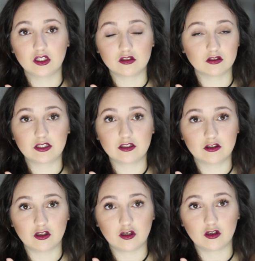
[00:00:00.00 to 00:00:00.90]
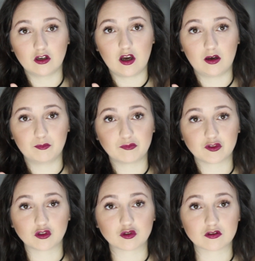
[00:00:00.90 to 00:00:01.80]
deleted the
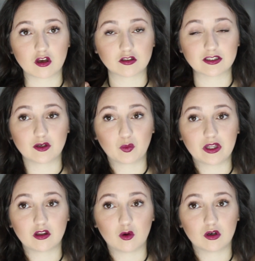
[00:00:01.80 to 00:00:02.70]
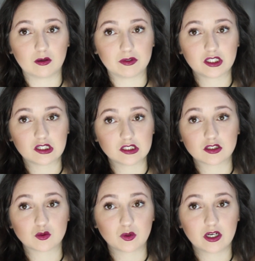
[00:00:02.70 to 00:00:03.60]
search results and it went lower, and I'm like,
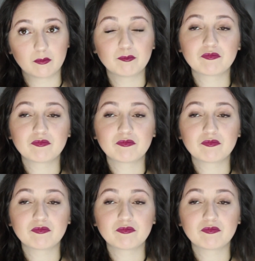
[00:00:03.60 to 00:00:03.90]
this is weird.